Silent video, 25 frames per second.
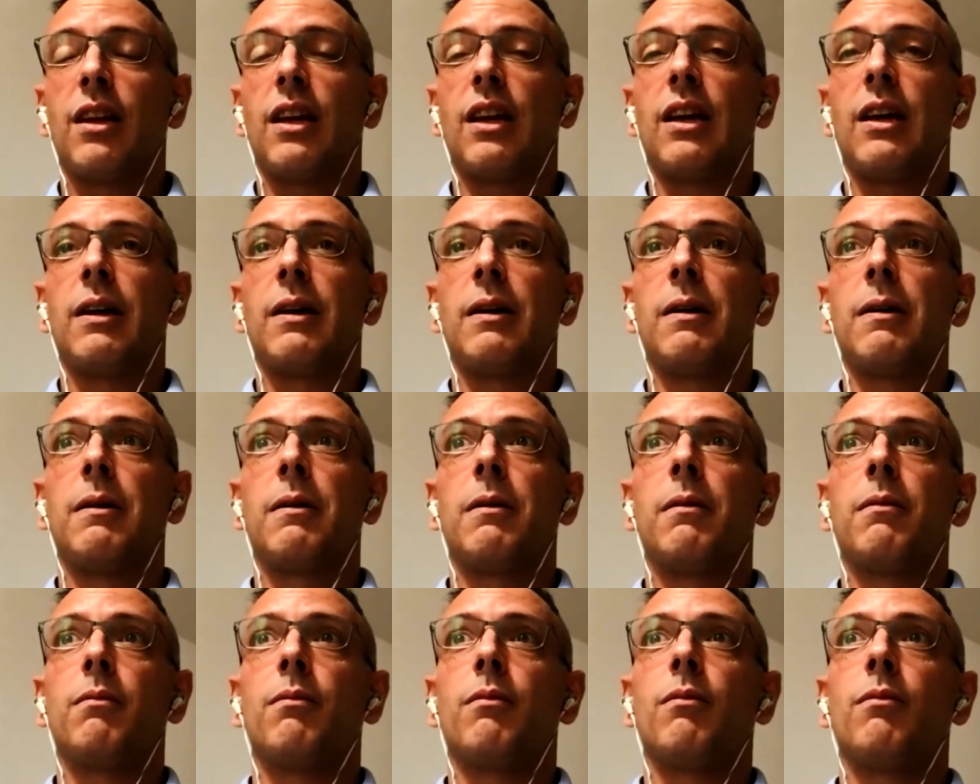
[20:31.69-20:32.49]

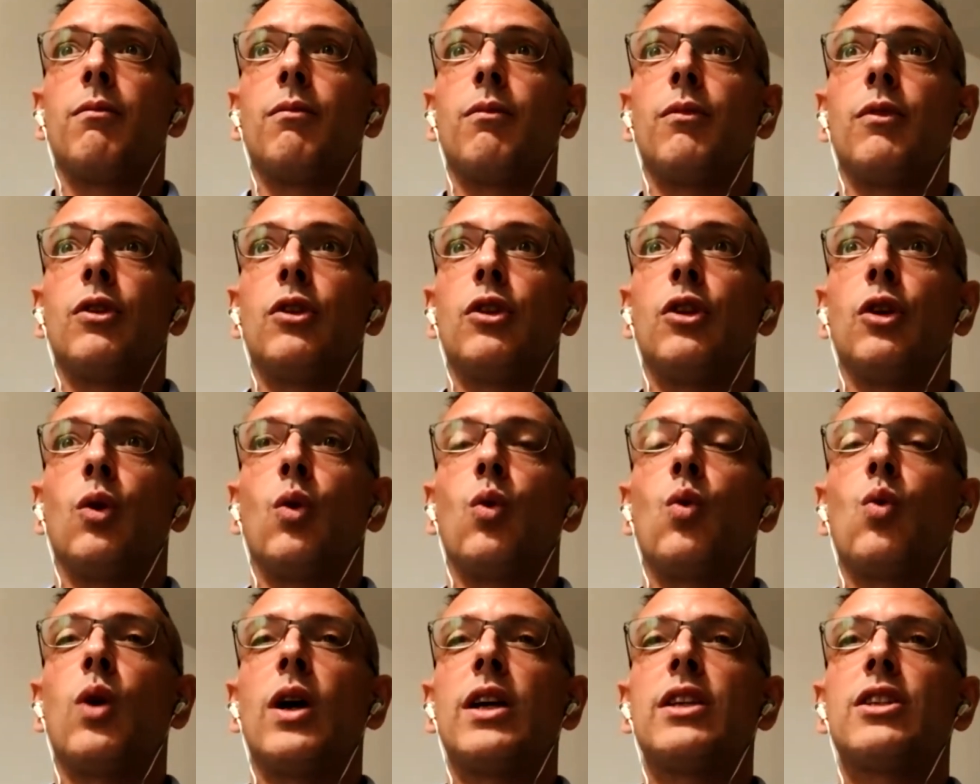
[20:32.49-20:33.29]
The
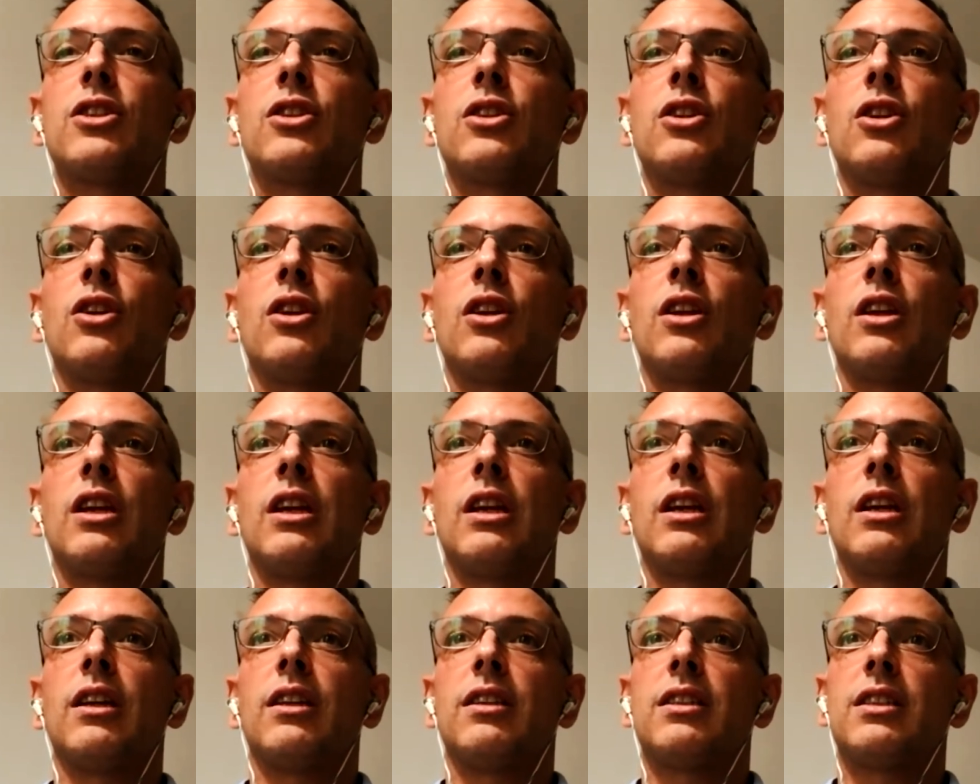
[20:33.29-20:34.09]

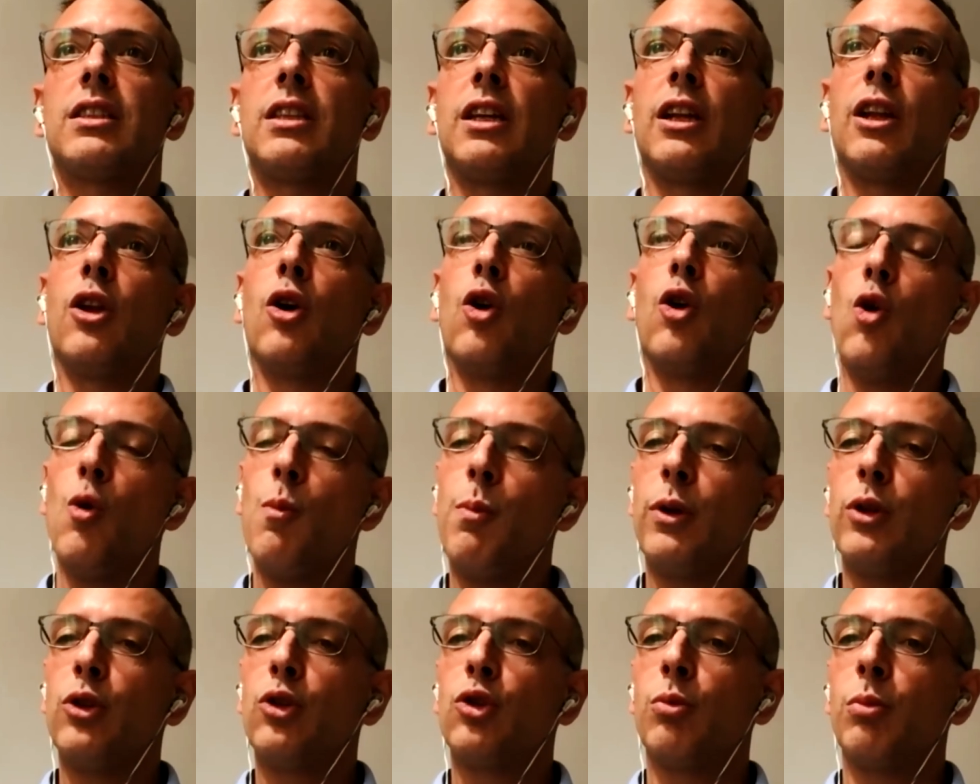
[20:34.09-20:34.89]
question still
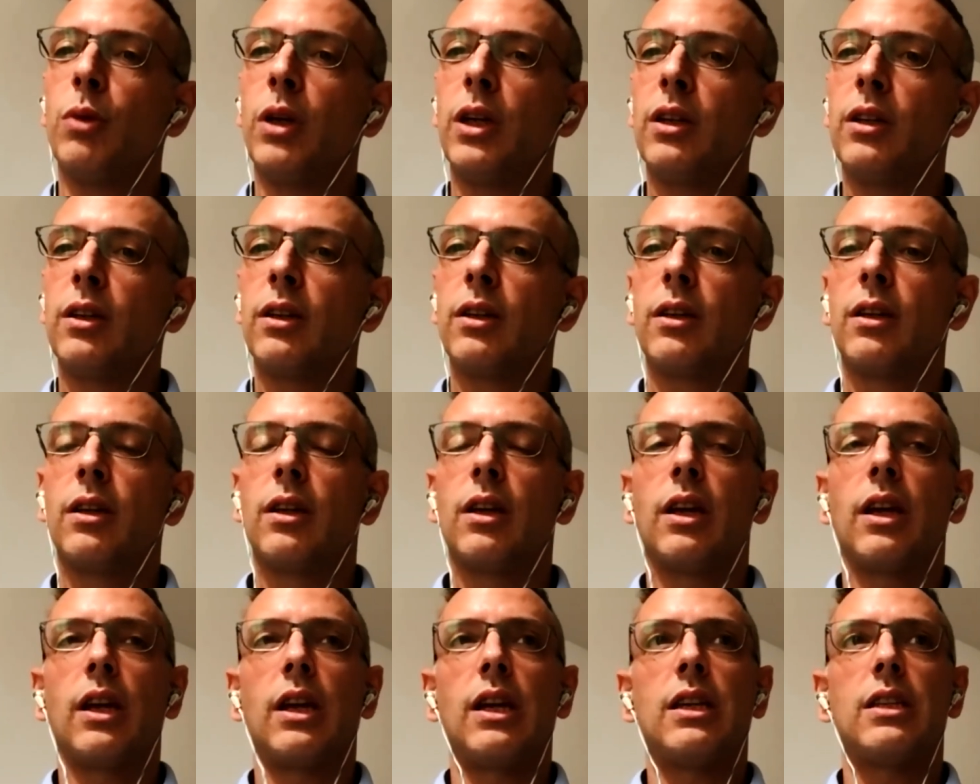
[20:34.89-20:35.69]
open to me
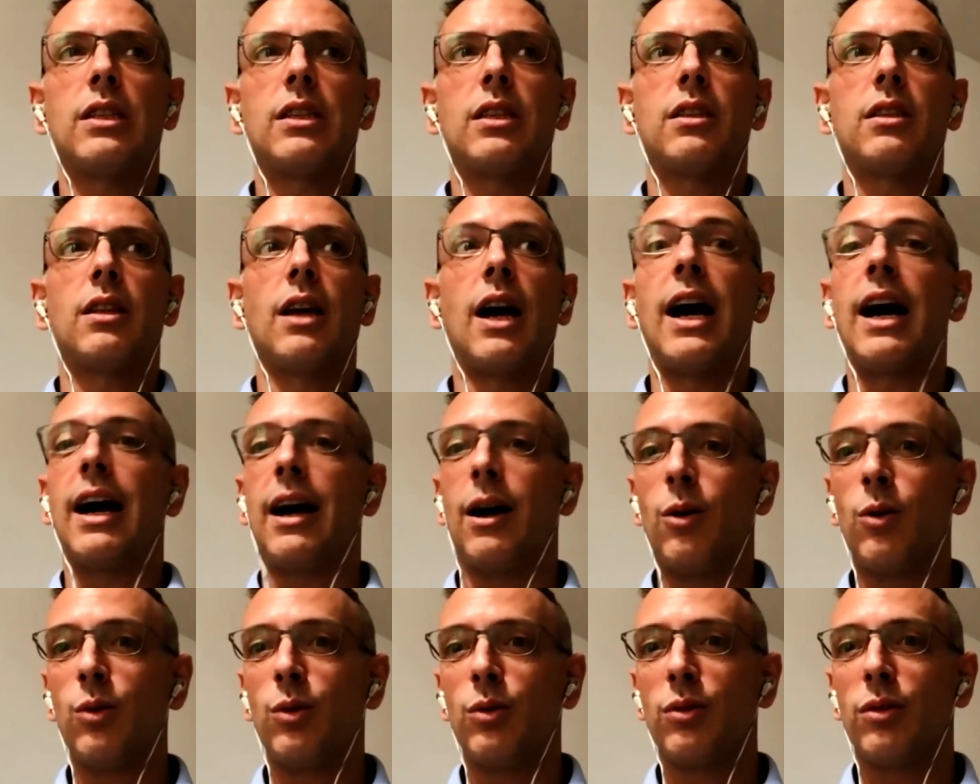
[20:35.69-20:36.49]
is
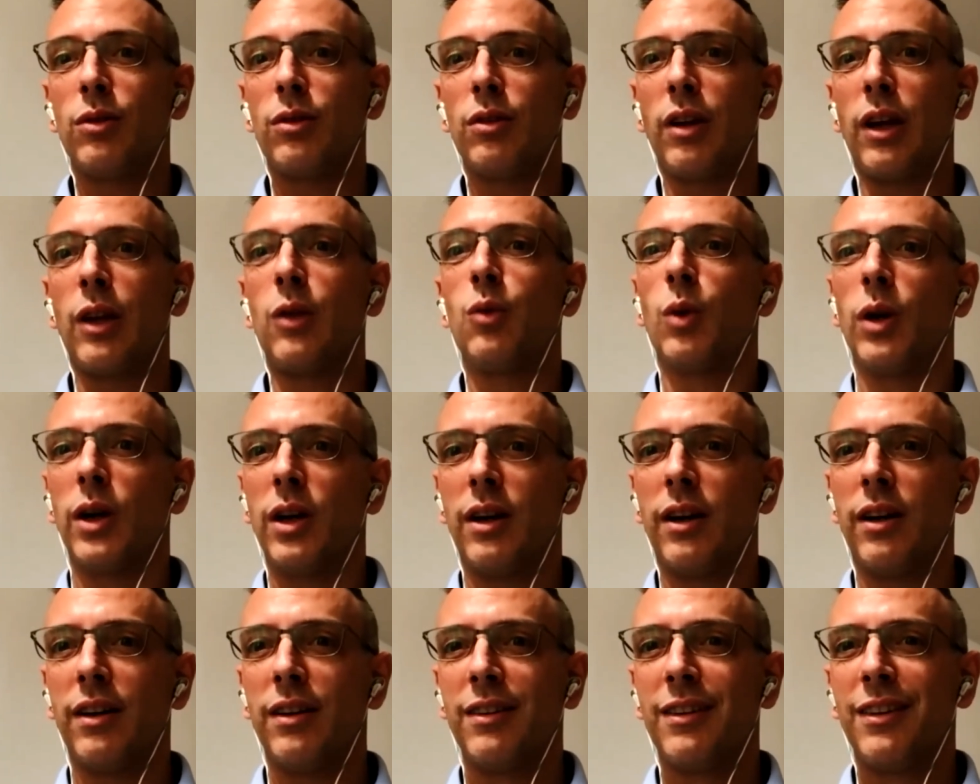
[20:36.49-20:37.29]
how and
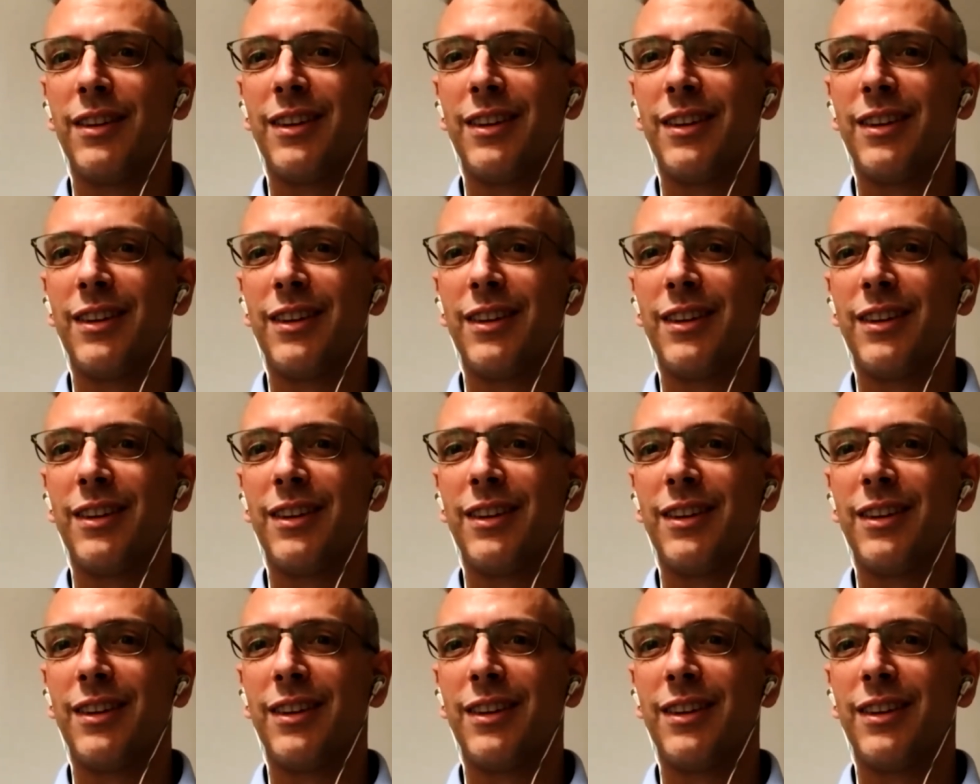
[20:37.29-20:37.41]
where.